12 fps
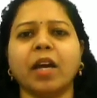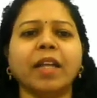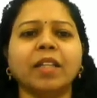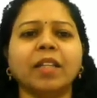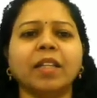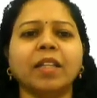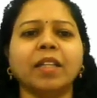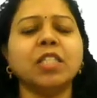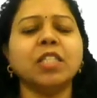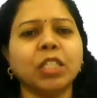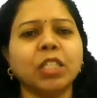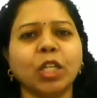And
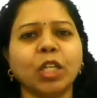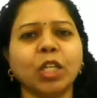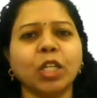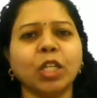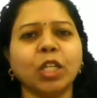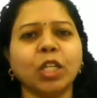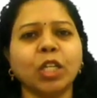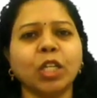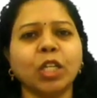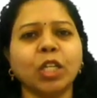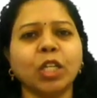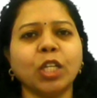this change of
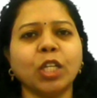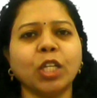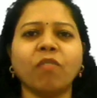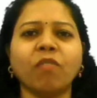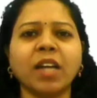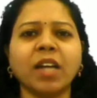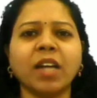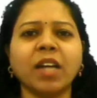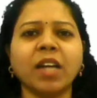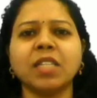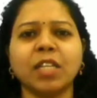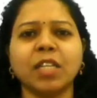substance from one
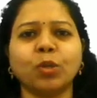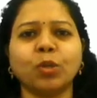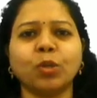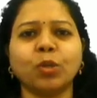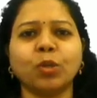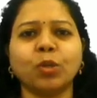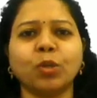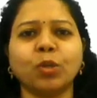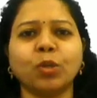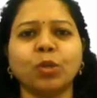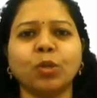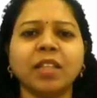state to
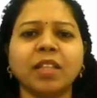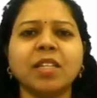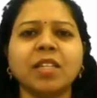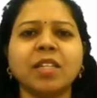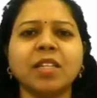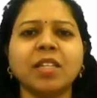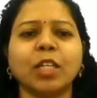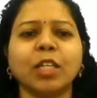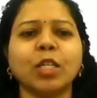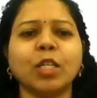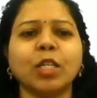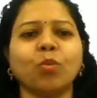another state
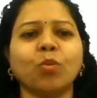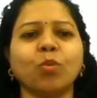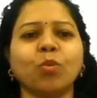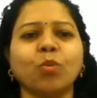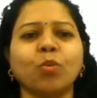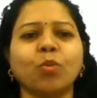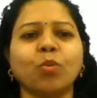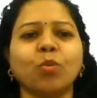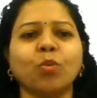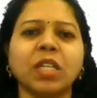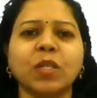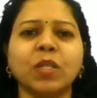is known as
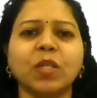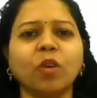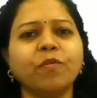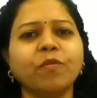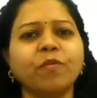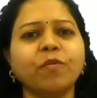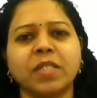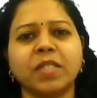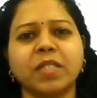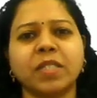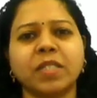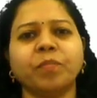what? Change of
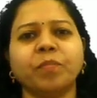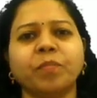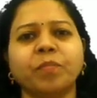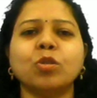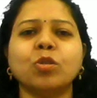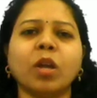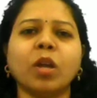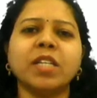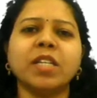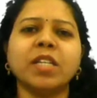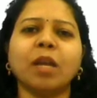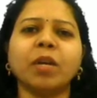state.
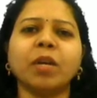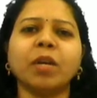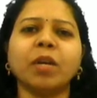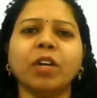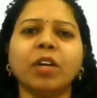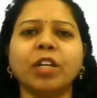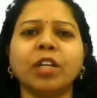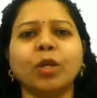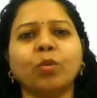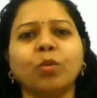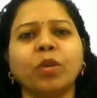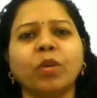Solids can be
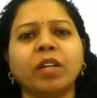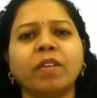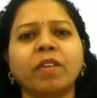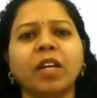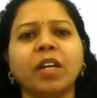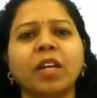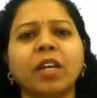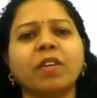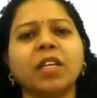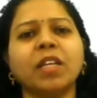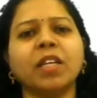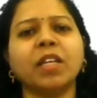converted into liquid,
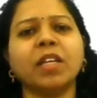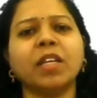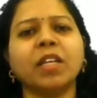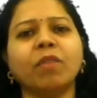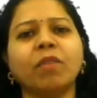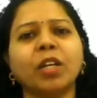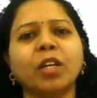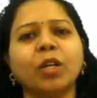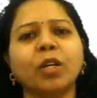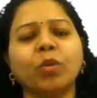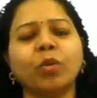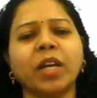liquid can be
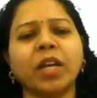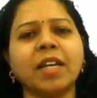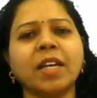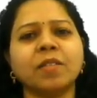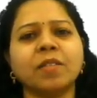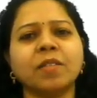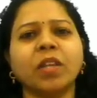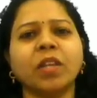converted into gas,